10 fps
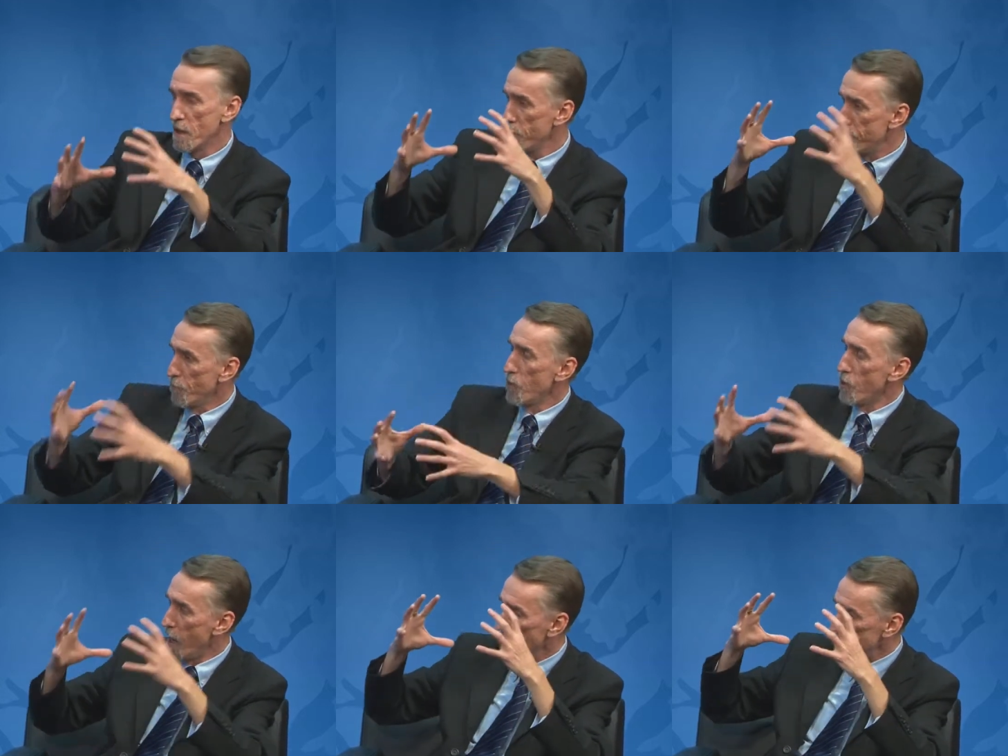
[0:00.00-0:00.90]

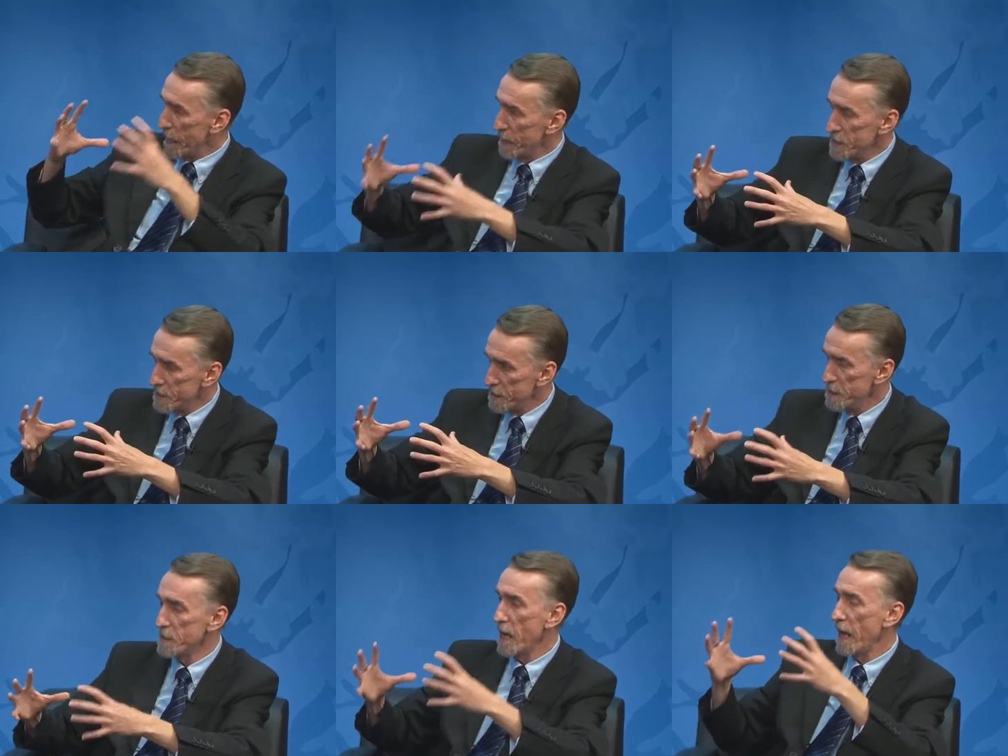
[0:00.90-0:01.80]
for
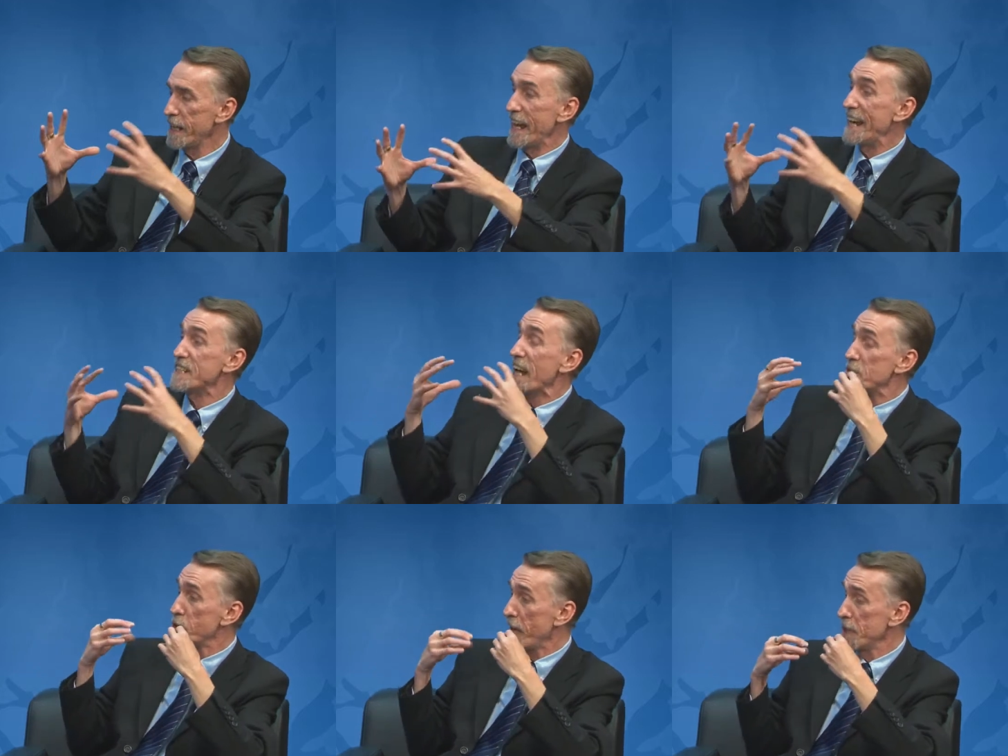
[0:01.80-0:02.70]
analysis, and as
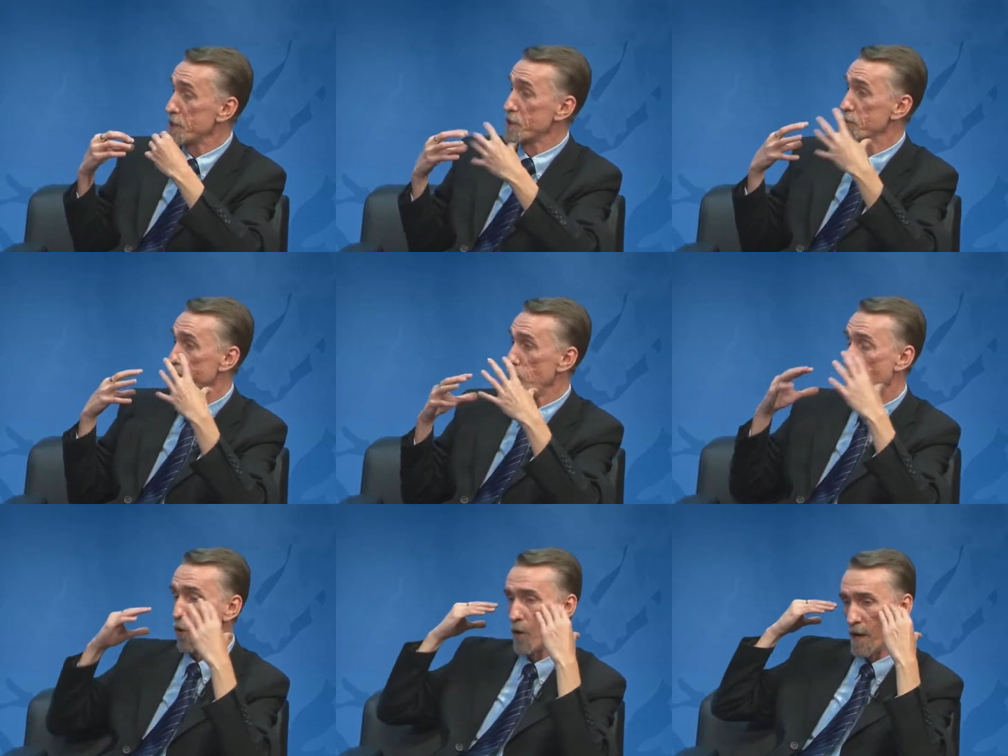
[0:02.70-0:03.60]
educators
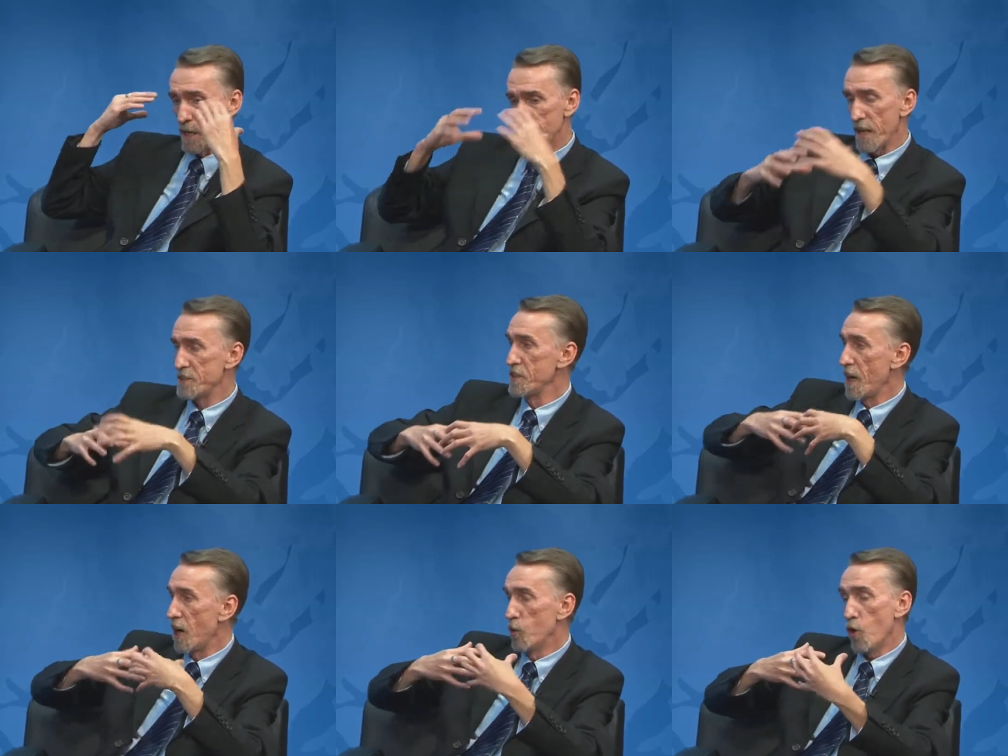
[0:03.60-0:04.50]
for creating
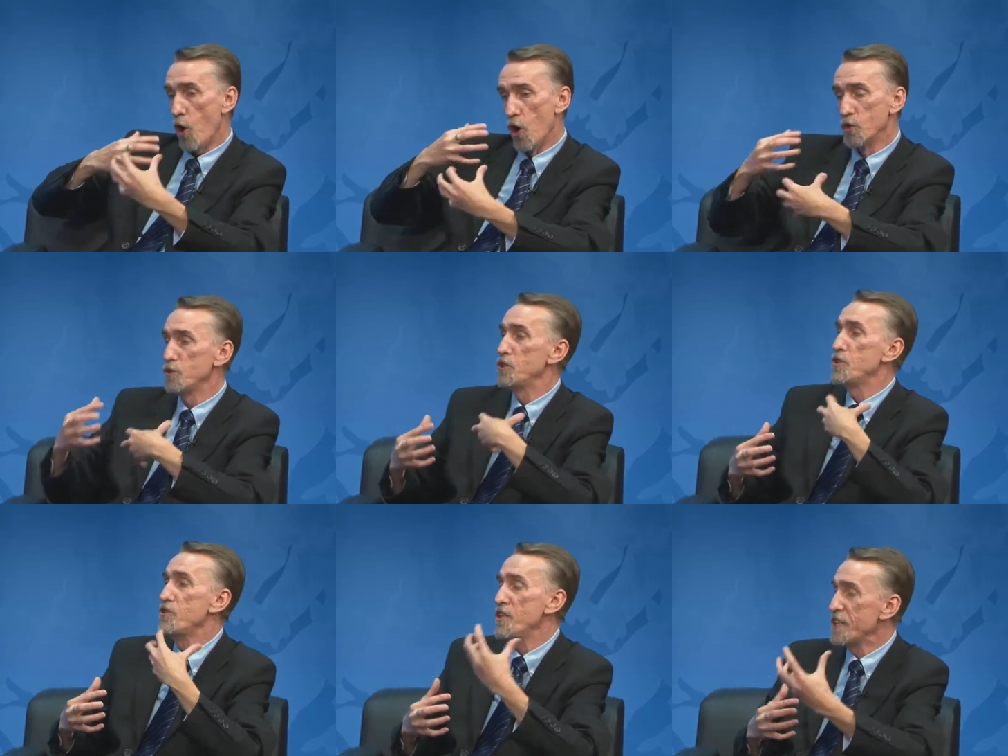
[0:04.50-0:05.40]
our own
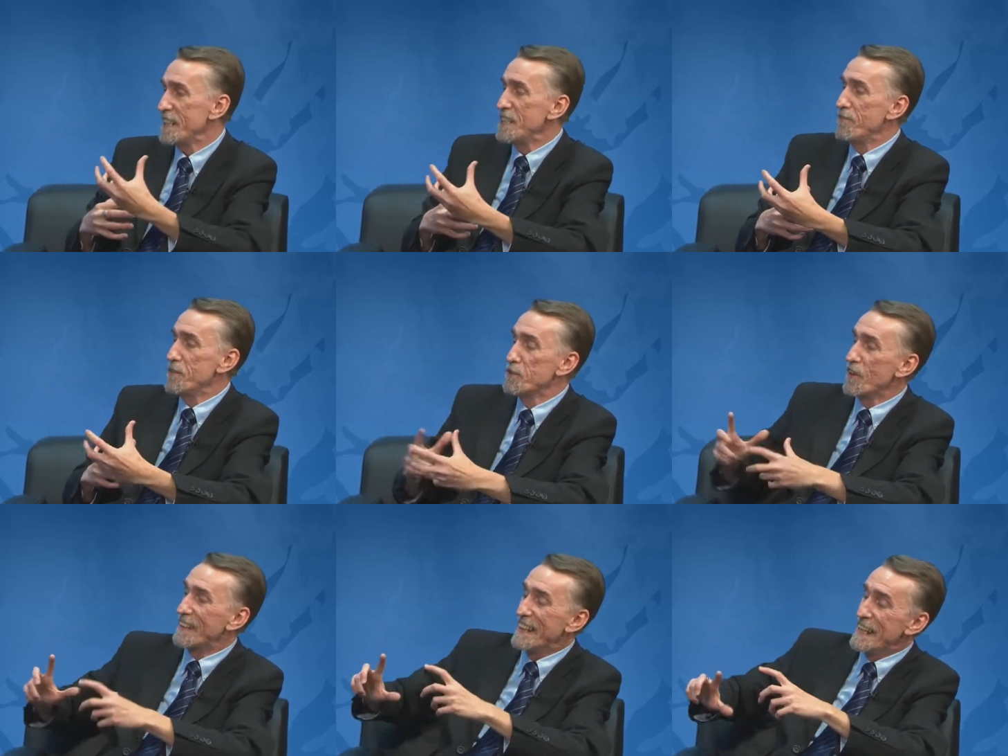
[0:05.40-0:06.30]
unique
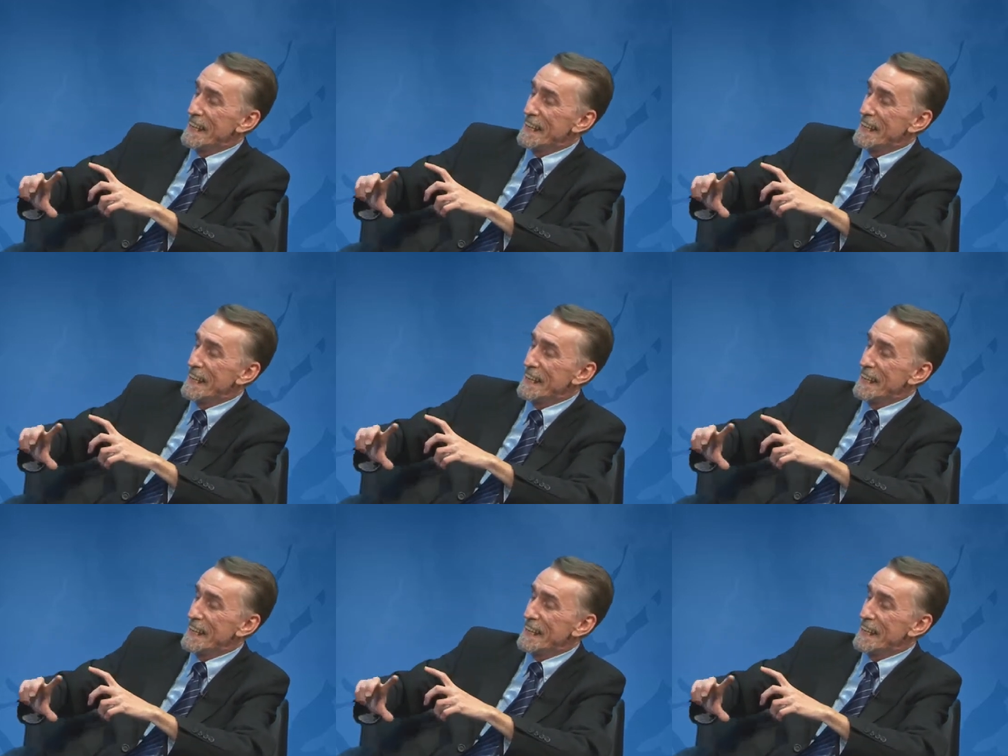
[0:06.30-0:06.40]
individual